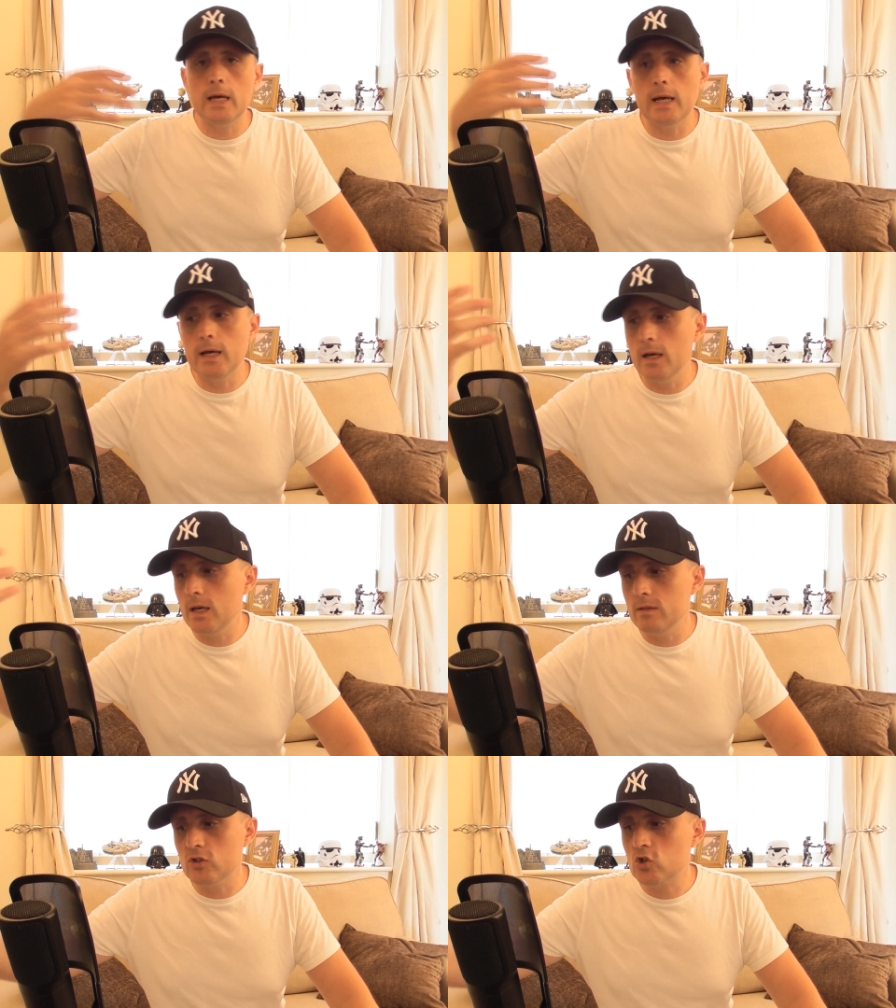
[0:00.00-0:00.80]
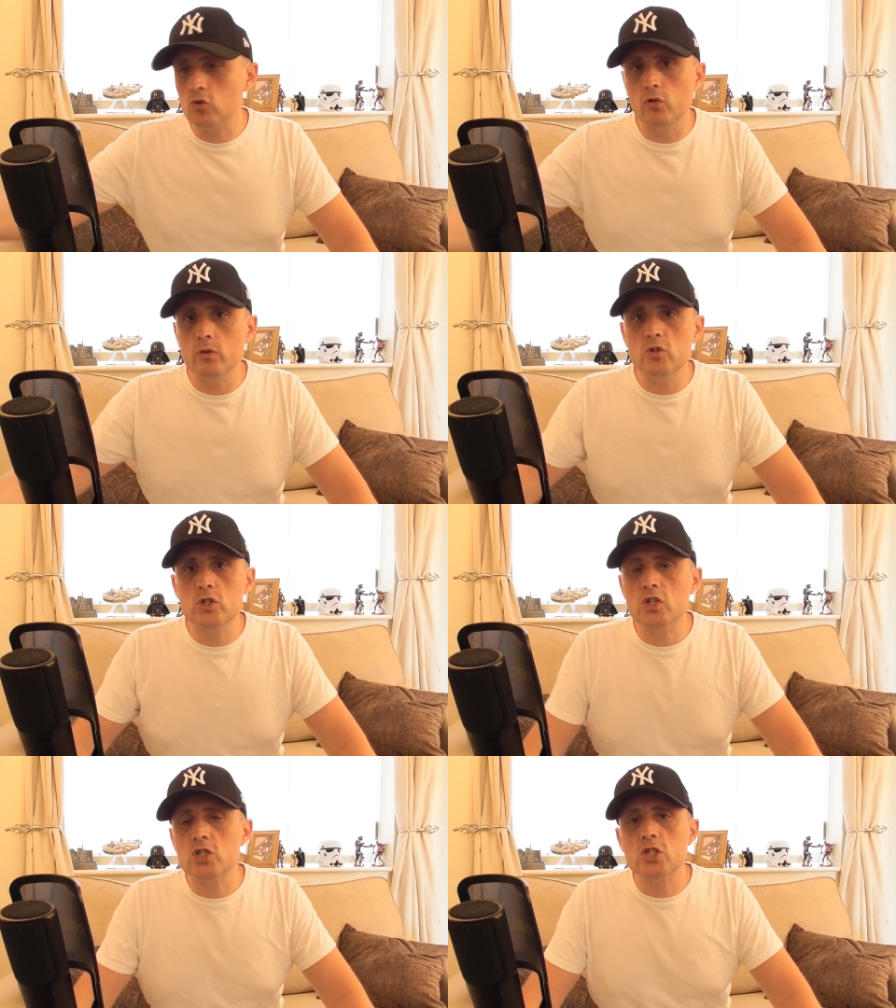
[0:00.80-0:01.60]
the story
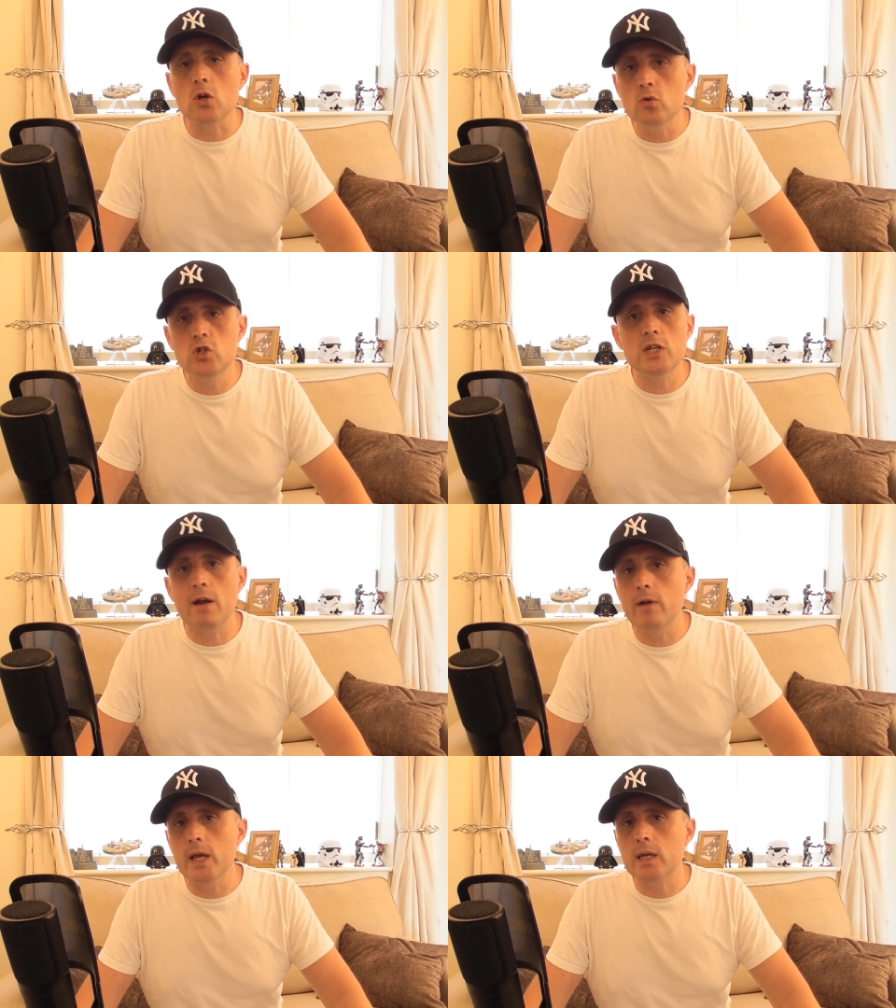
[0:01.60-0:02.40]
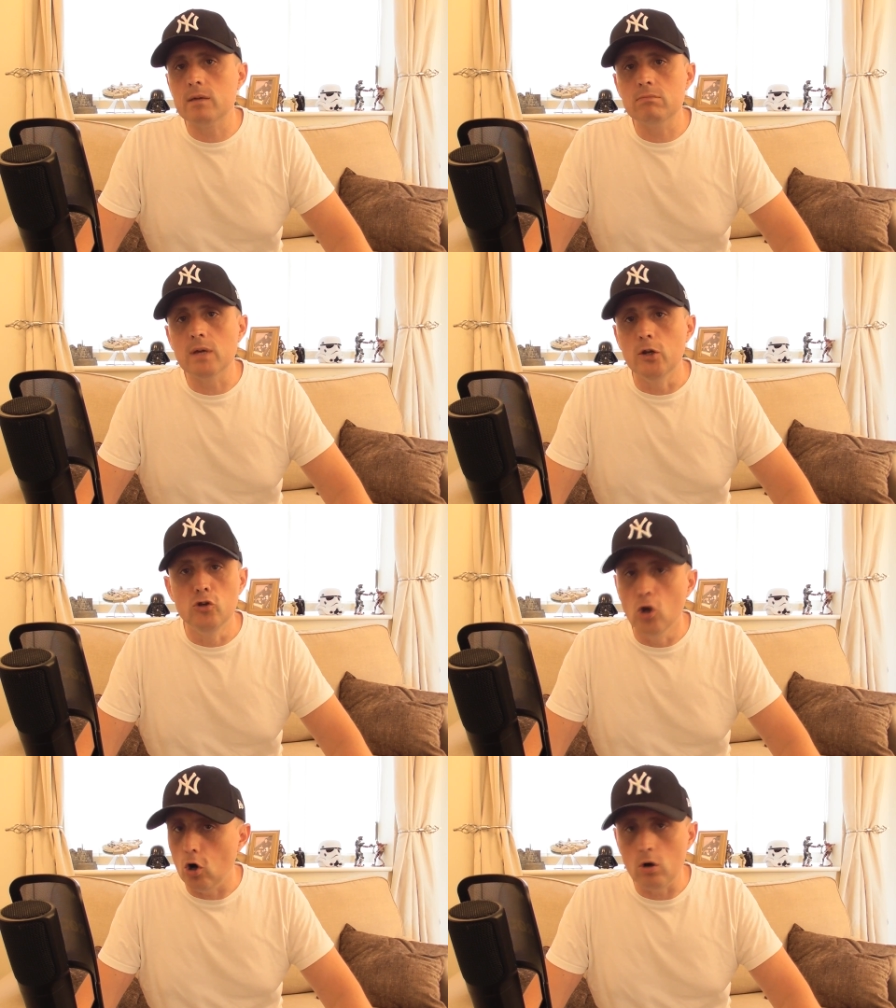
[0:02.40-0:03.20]
was just so generic
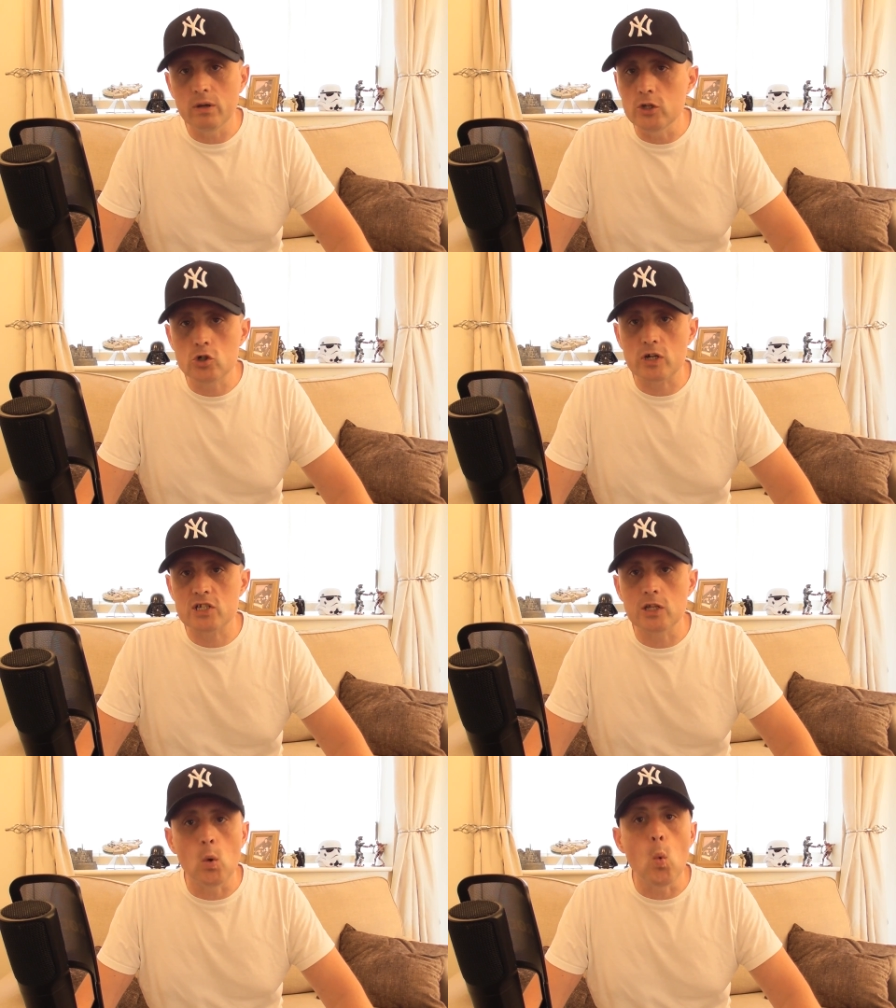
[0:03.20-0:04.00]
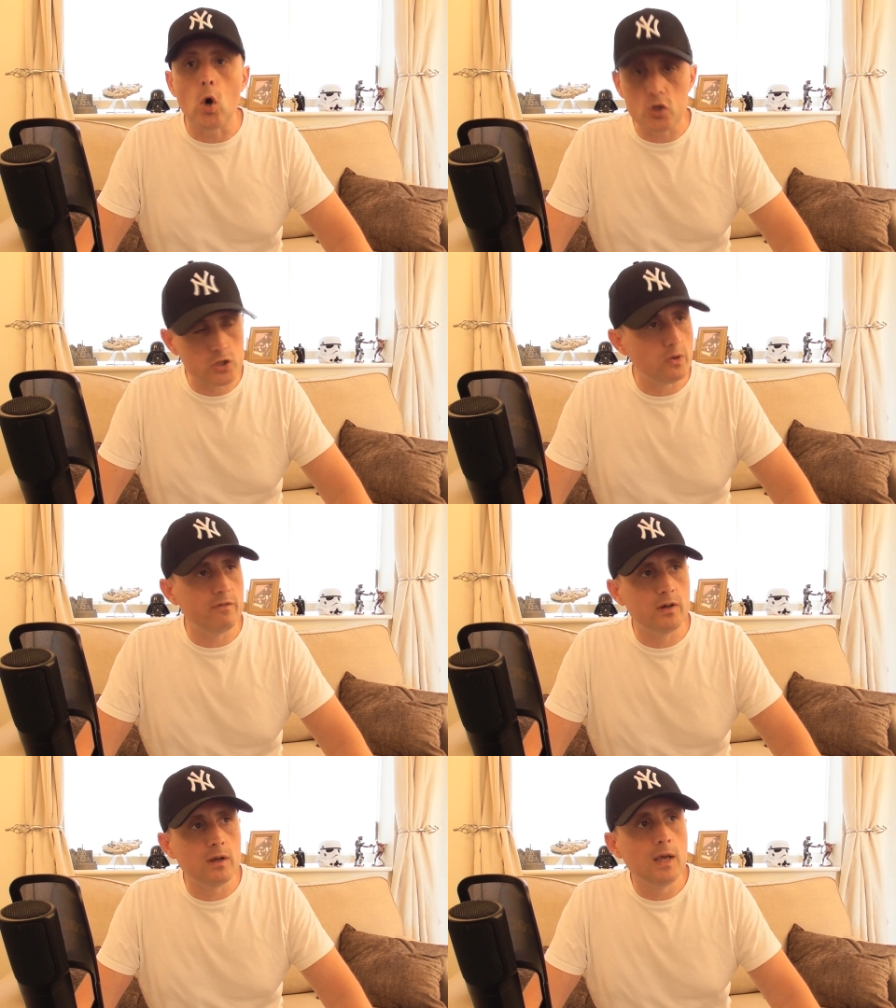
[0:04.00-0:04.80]
and not interesting
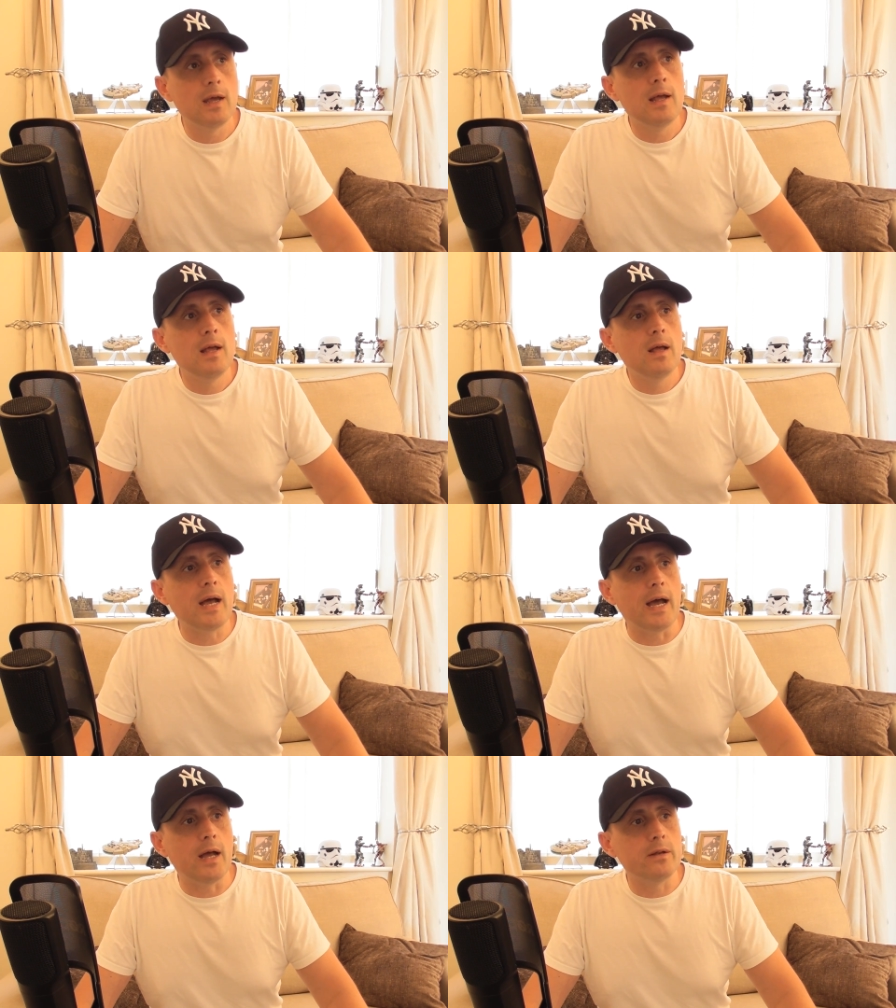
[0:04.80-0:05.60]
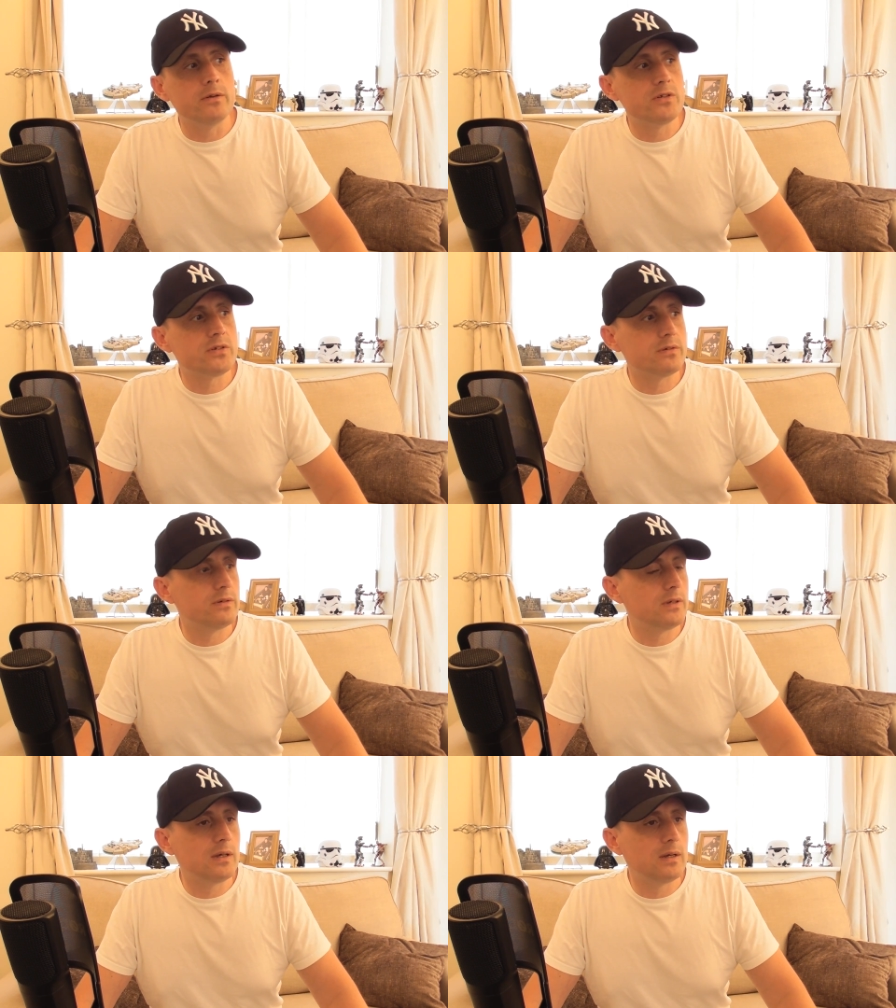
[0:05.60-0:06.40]
whatsoever, and
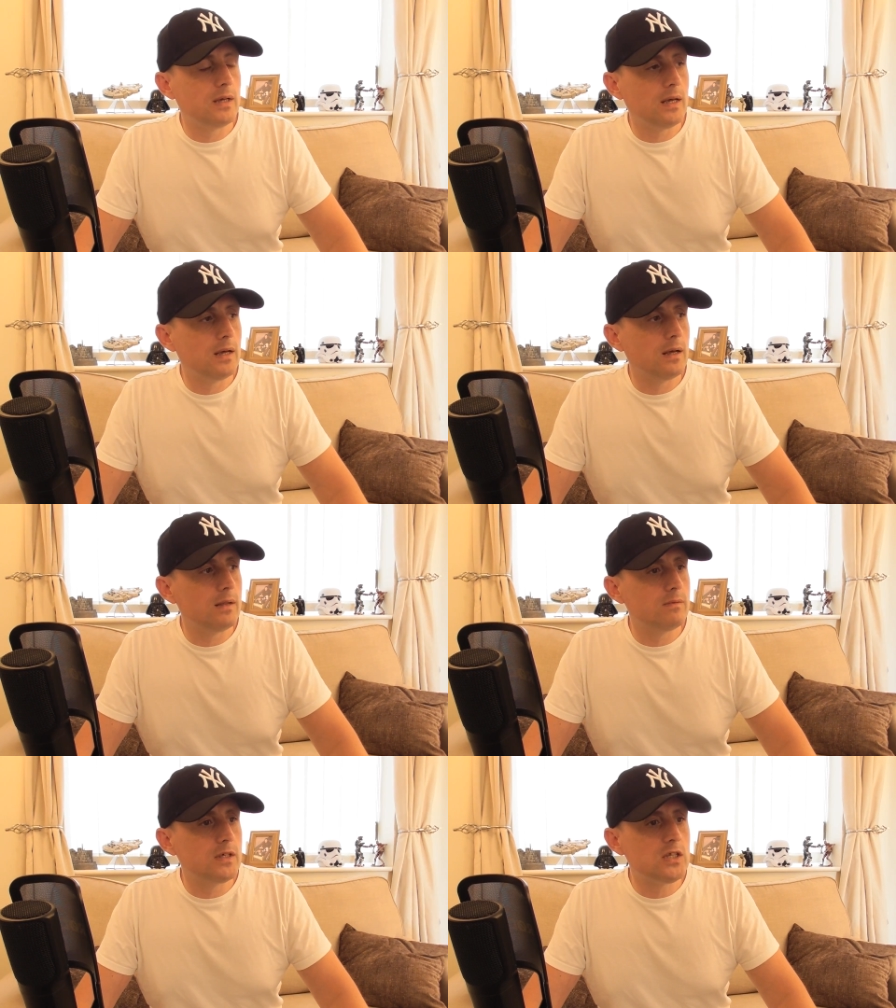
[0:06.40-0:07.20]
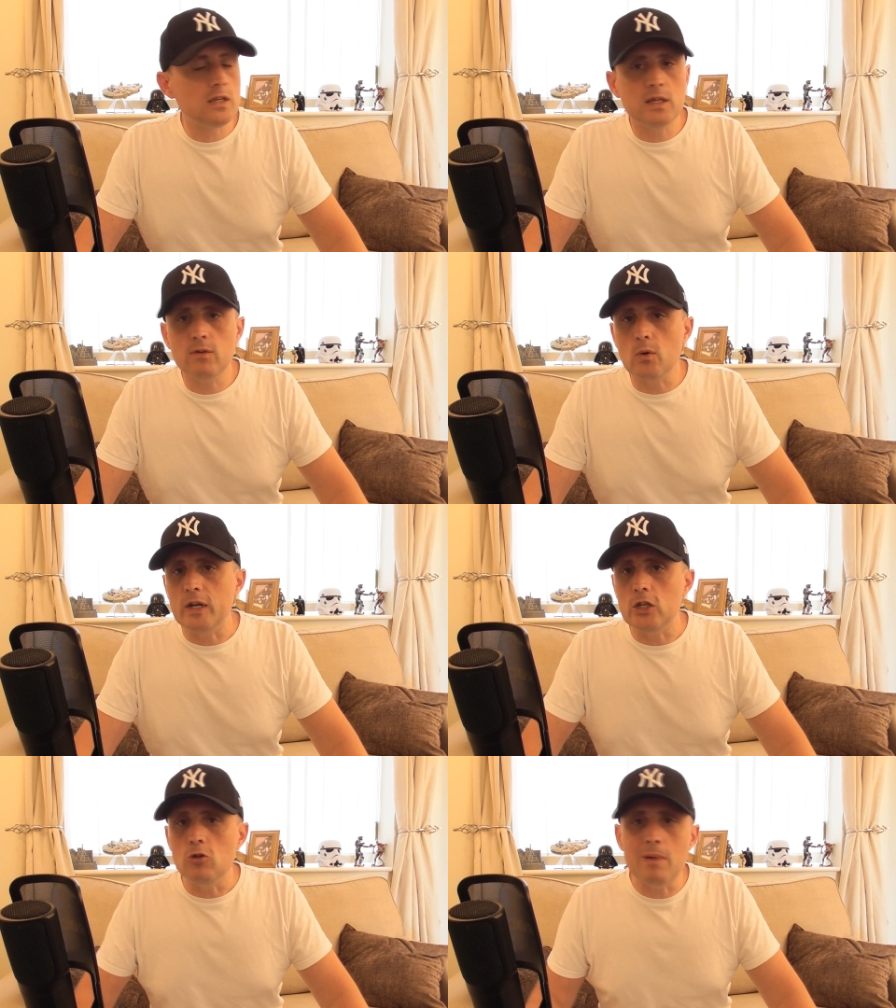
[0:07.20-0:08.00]
they didn't give
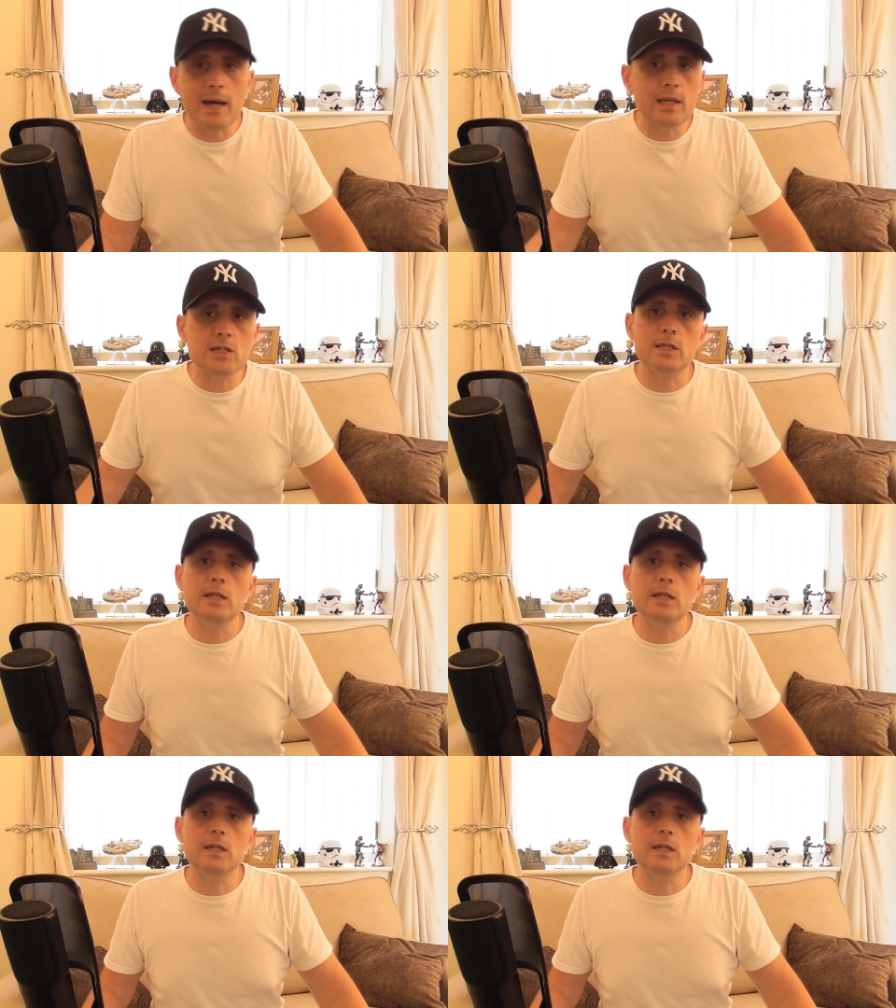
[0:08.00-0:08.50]
you any new baddies.